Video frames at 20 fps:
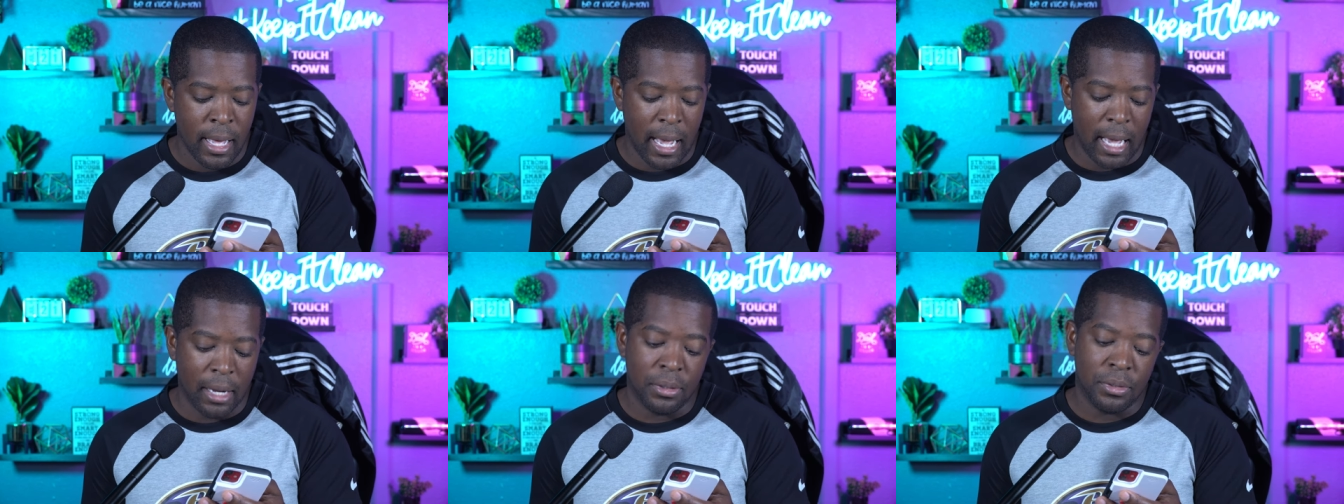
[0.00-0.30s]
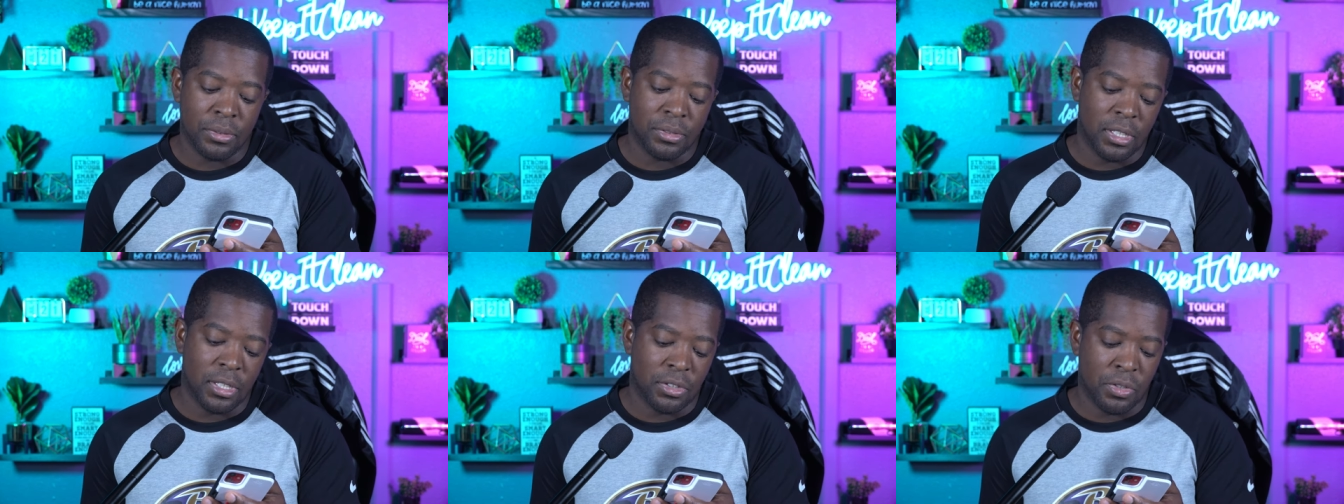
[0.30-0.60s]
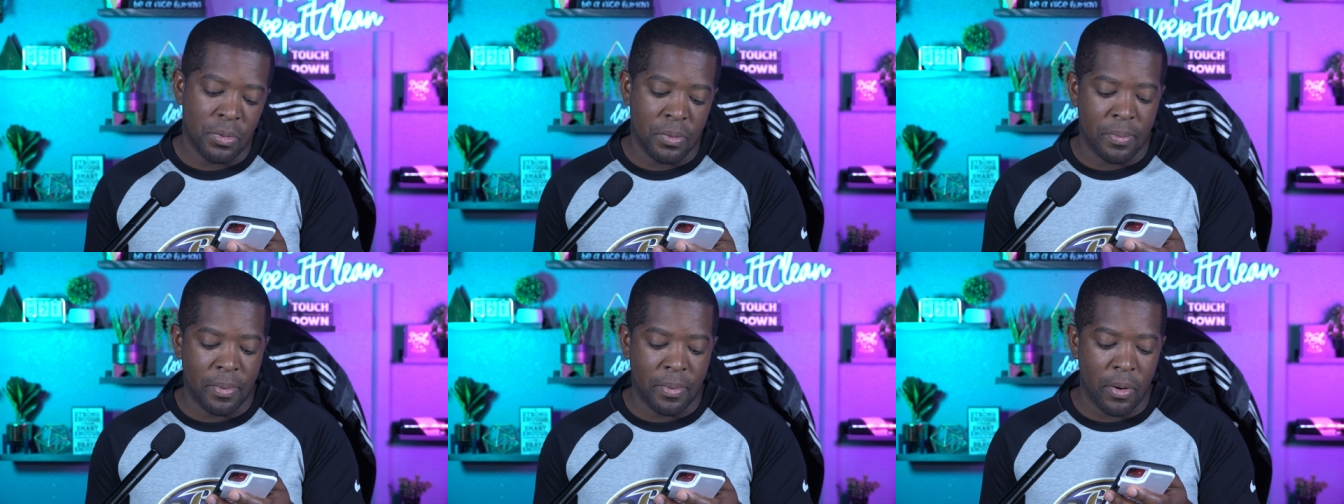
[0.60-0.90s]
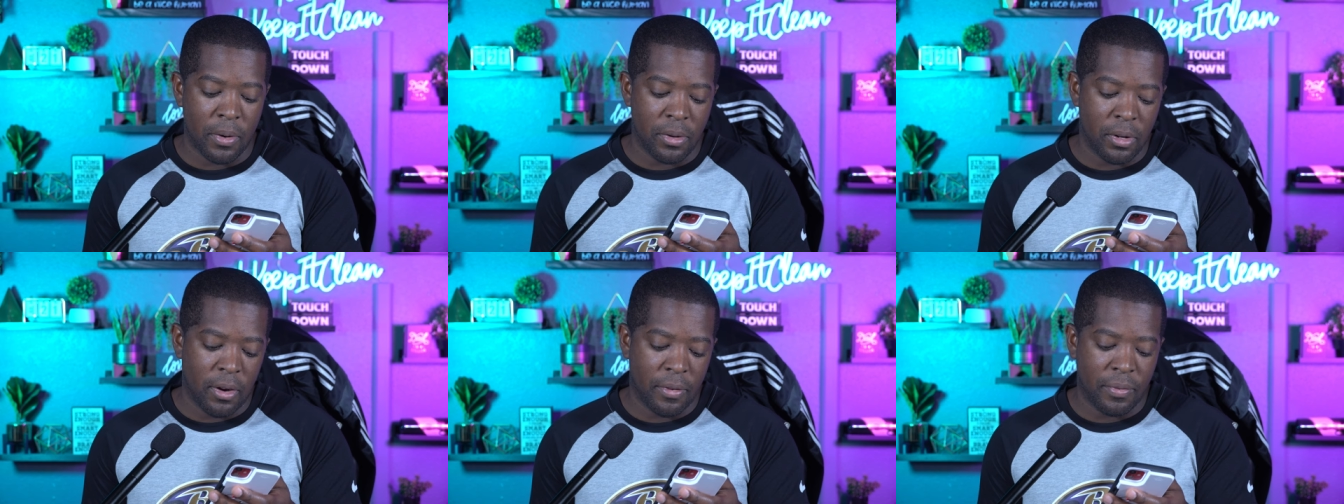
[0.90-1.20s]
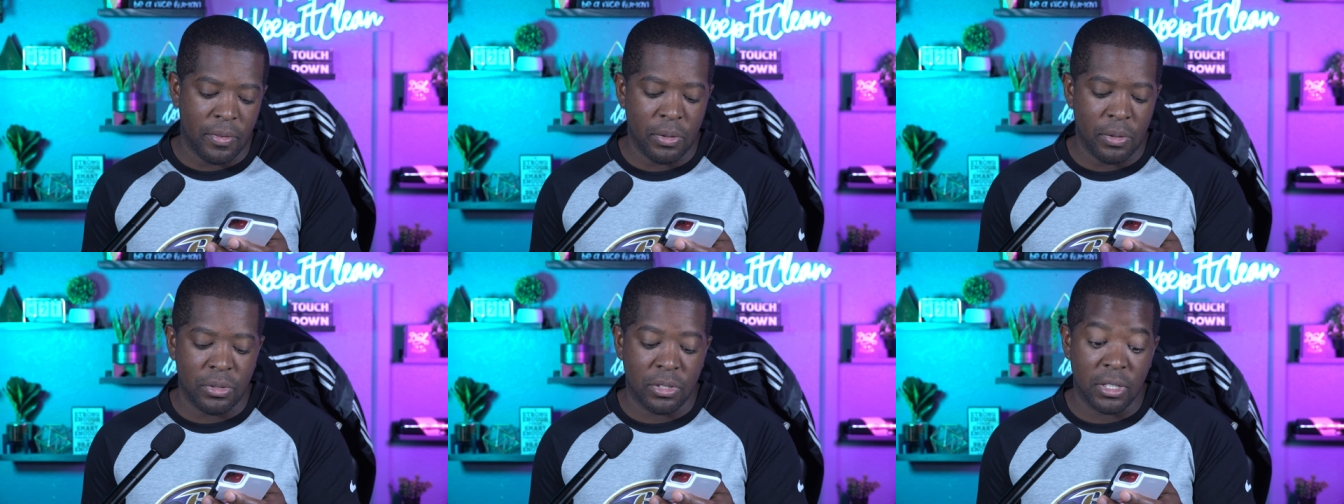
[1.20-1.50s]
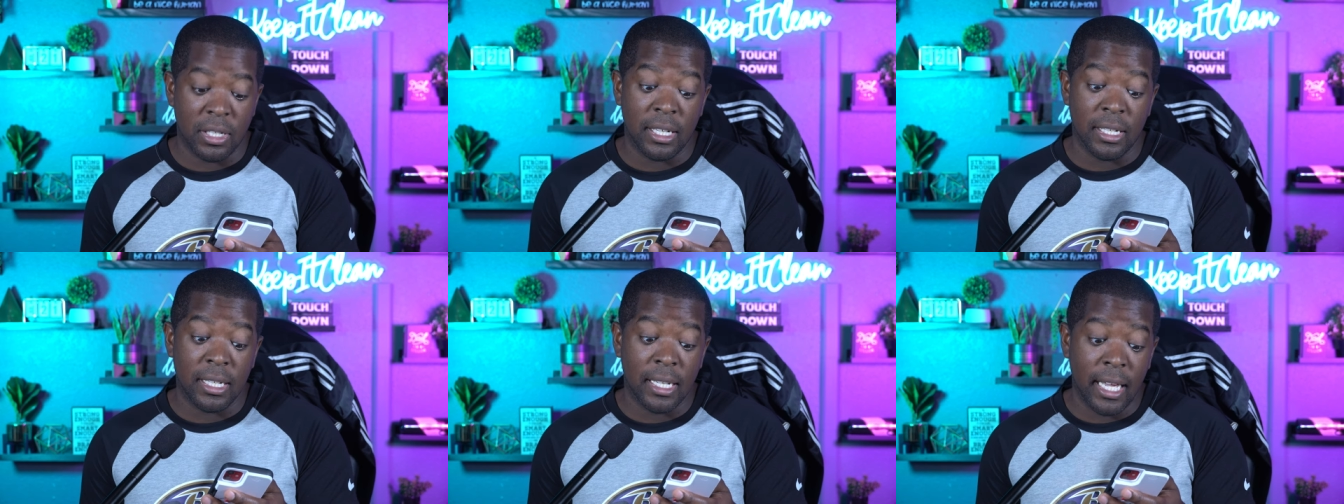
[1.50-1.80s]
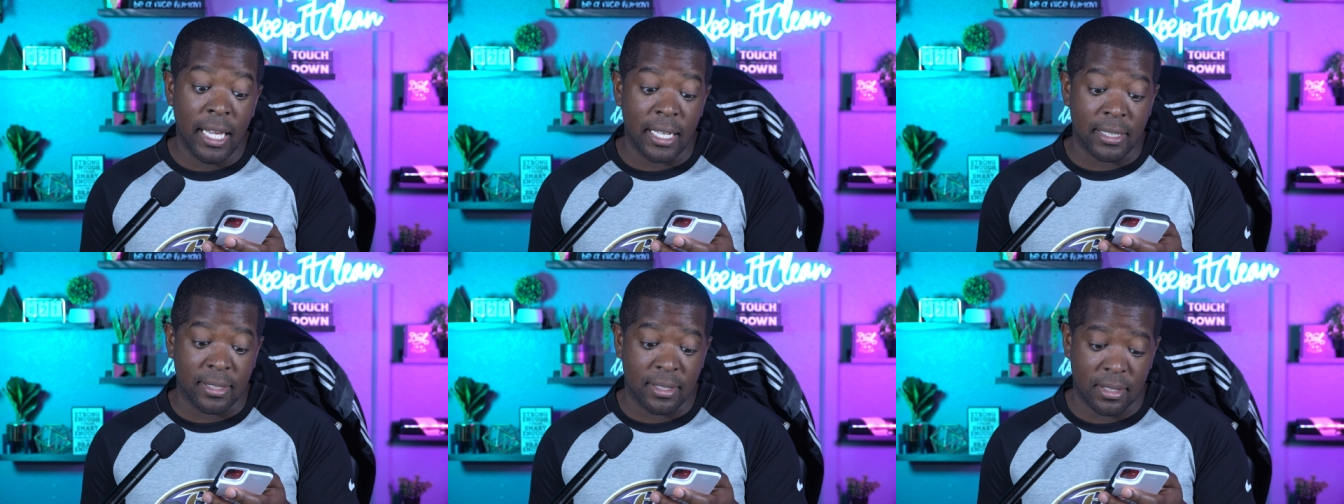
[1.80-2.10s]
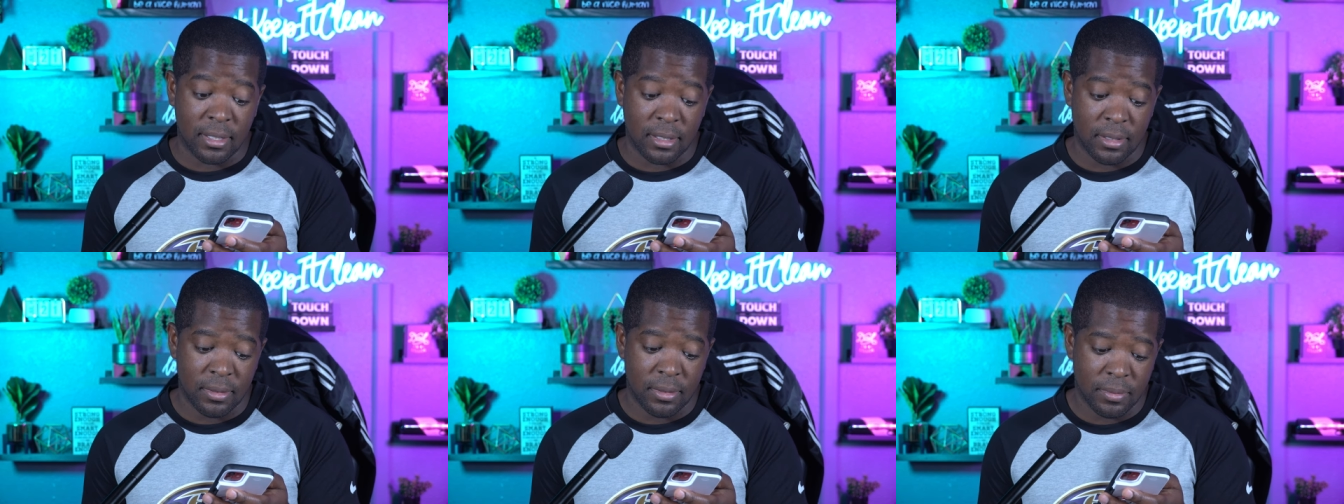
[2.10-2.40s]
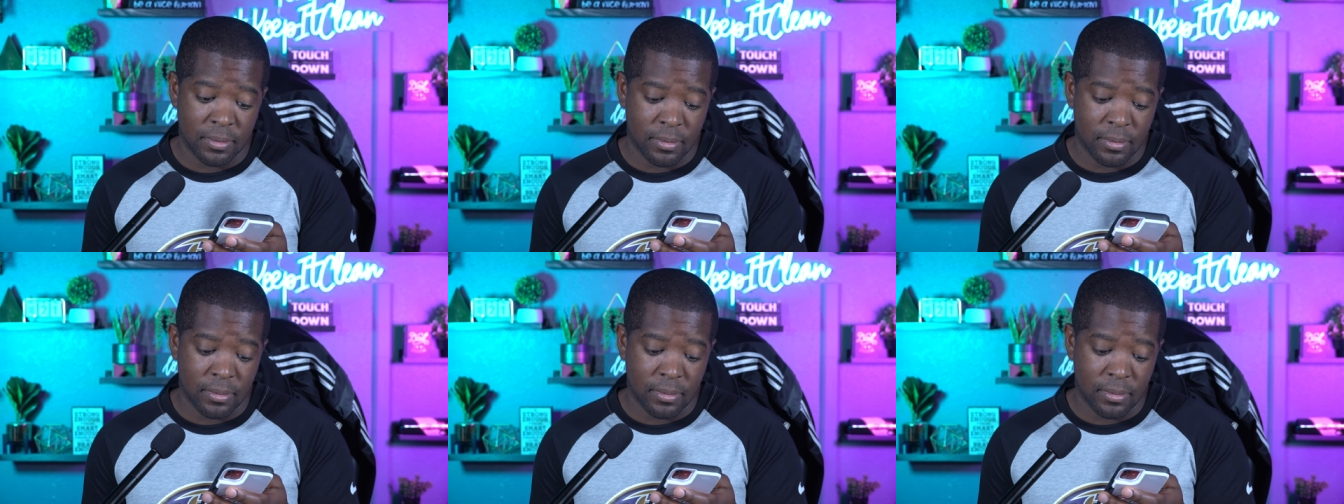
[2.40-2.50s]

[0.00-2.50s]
I don't see Super Bowl in our future unless